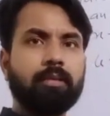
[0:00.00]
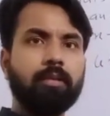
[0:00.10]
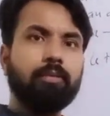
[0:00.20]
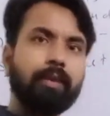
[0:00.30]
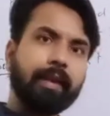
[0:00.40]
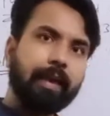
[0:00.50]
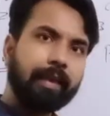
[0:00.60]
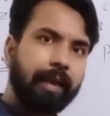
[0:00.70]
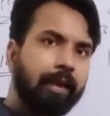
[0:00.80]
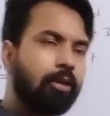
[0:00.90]
we can
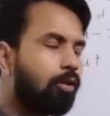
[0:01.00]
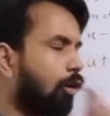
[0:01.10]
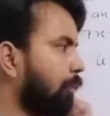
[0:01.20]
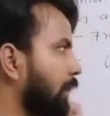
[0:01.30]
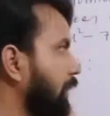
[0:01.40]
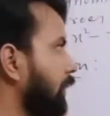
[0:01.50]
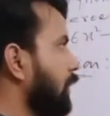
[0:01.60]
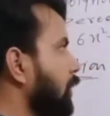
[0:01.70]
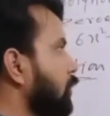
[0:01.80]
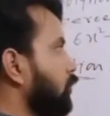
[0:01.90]
take common.
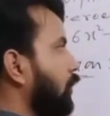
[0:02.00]
So